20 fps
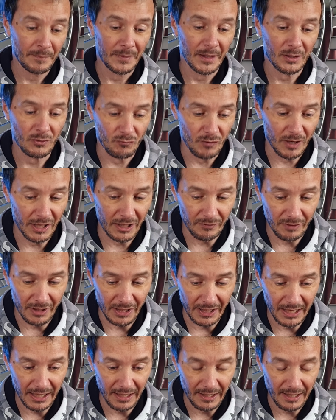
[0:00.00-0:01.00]
it's
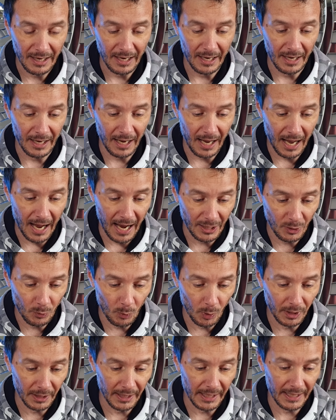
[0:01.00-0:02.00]
really high
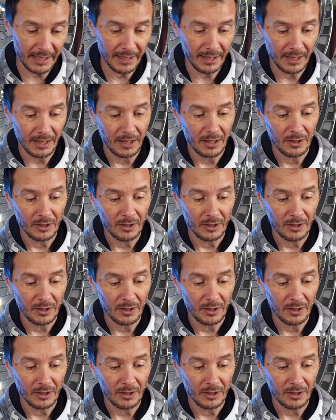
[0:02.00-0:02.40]
quality.